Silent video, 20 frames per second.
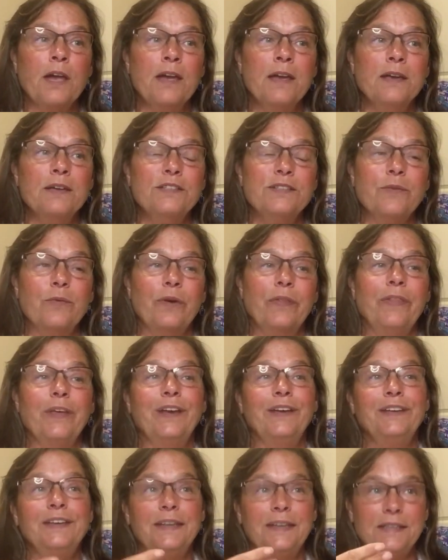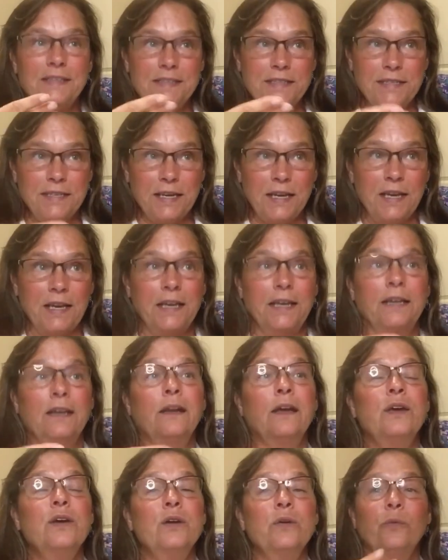So what they did
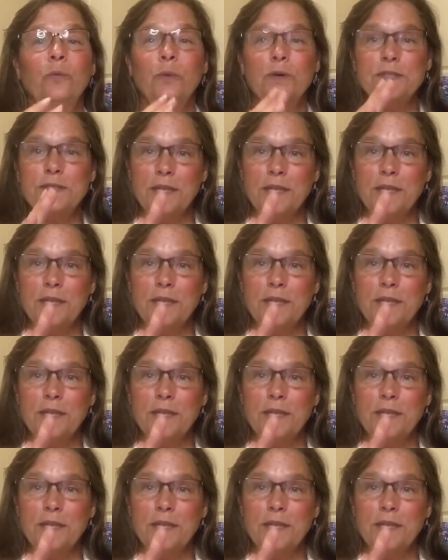was